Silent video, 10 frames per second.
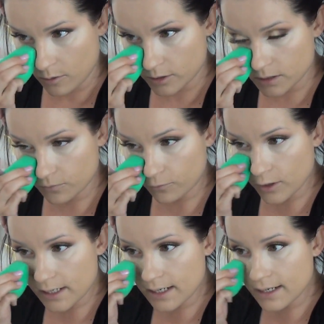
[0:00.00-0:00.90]
Which is
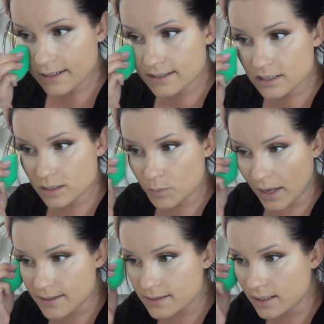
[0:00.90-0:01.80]
freaking
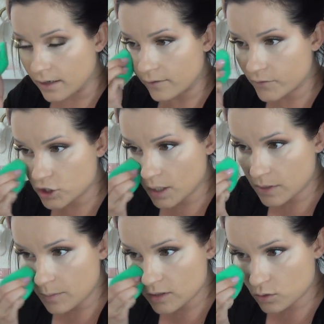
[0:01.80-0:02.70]
expensive. Shape
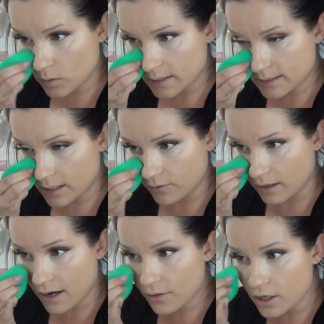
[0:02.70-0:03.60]
Tape is
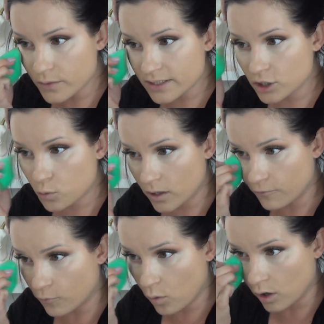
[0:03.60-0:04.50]
$27. I thought it was like
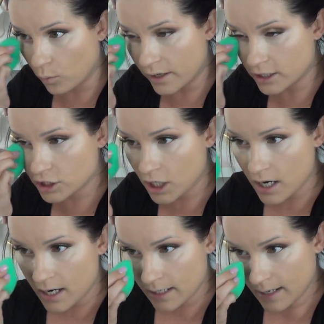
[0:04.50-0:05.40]
$24, which,
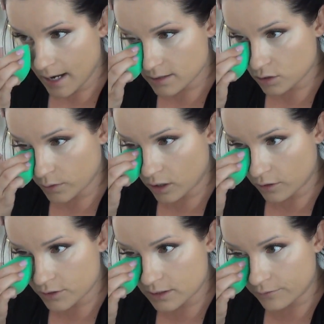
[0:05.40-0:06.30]
yeah, it's
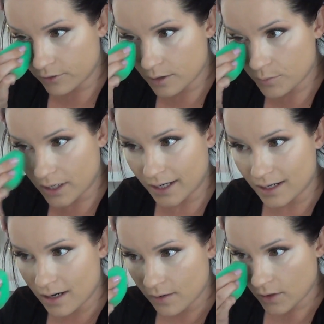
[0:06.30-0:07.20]
$3 different, but
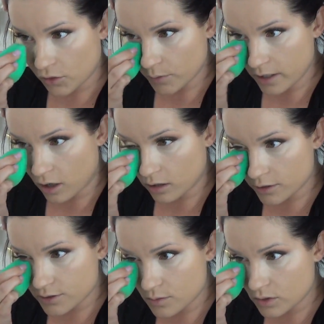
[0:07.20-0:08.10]
that
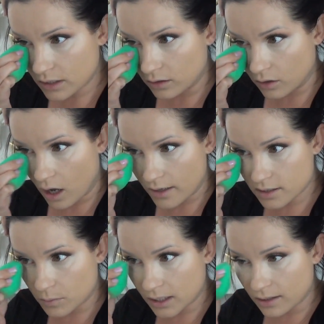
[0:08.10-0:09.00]
$3 seems like a lot
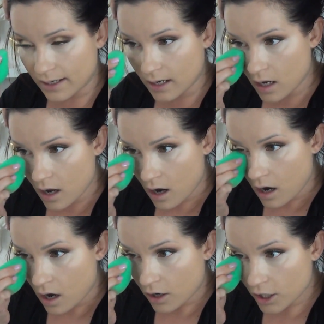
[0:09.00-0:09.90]
to me. Like,
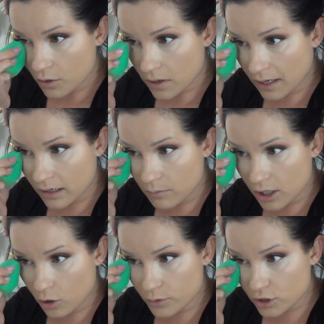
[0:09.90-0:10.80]
Are you kidding
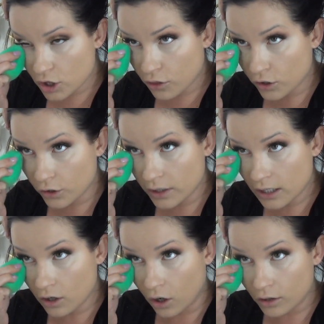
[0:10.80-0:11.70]
me? Almost
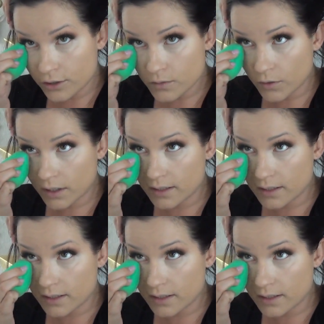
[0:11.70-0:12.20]
$30 for a